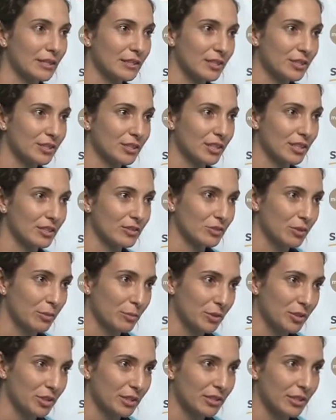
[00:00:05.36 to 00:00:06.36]
indigenous
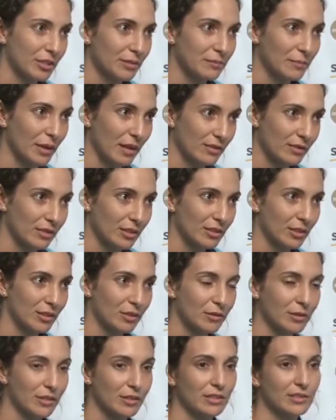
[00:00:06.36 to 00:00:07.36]
community in
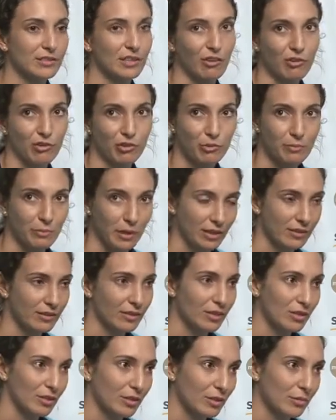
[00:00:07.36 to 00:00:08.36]
Mexico, in the south of
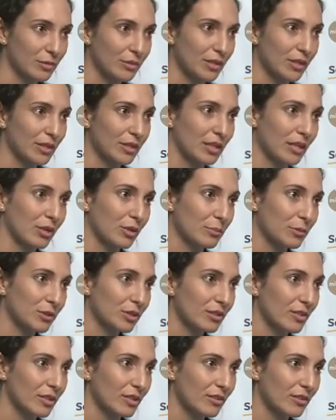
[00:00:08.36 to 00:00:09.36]
Mexico. The
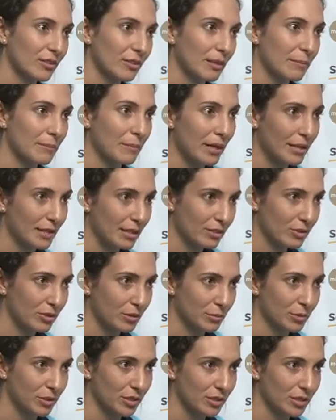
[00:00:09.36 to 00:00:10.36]
community is the Mayan
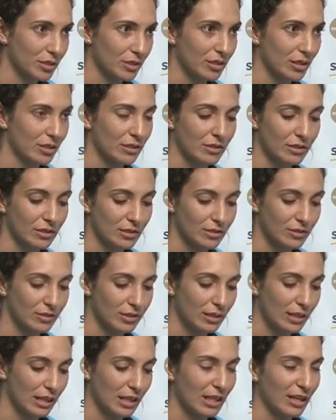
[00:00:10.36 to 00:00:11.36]
community that is
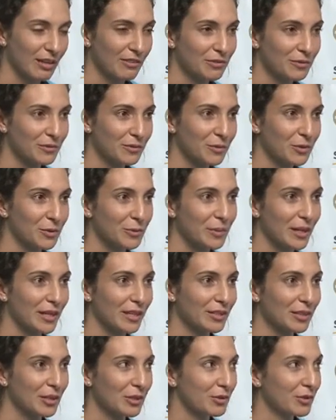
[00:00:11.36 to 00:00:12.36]
still alive. You
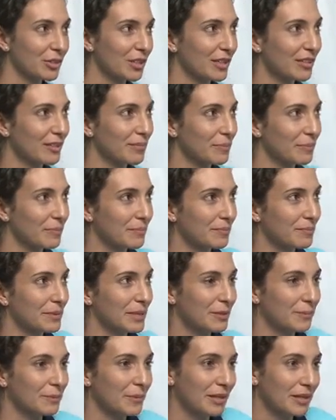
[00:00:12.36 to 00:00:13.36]
may know the
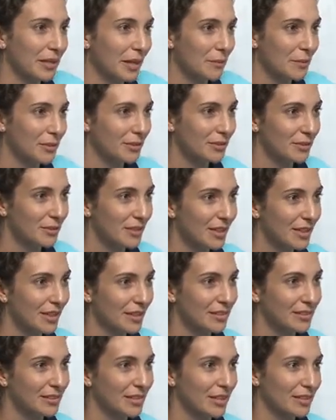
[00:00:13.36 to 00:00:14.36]
big pyramids
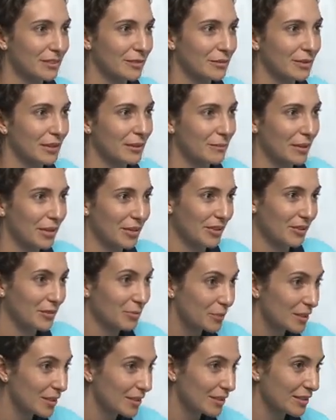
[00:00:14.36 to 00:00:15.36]
that the
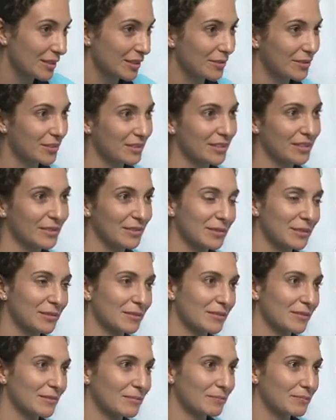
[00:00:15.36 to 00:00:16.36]
Mayans built
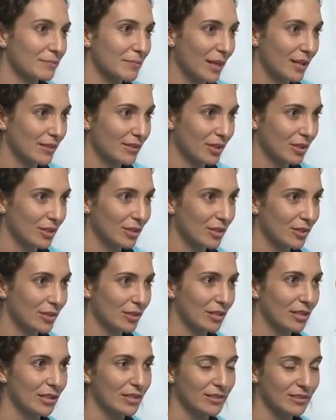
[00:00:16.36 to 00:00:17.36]
in Mexico
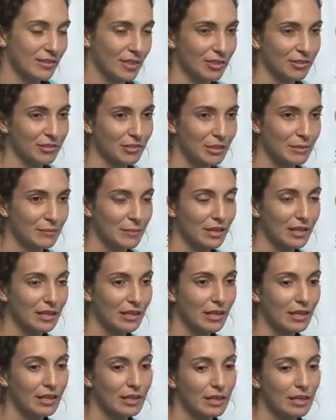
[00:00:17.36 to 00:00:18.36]
and Central
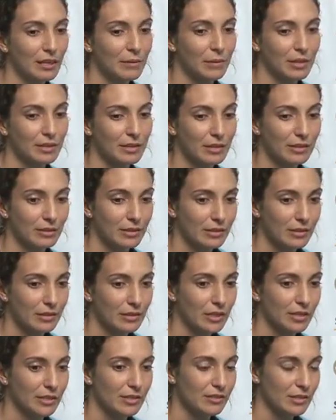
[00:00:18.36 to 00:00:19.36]
America, but
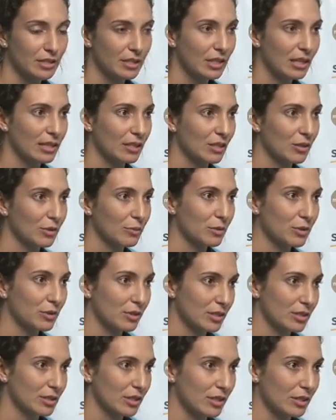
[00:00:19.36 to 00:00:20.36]
there is still a
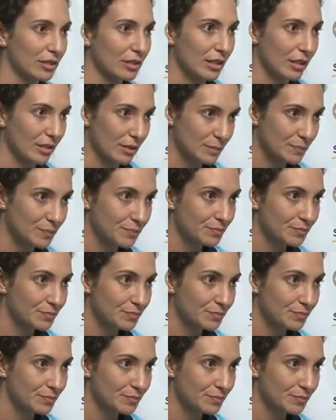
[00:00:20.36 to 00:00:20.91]
community there.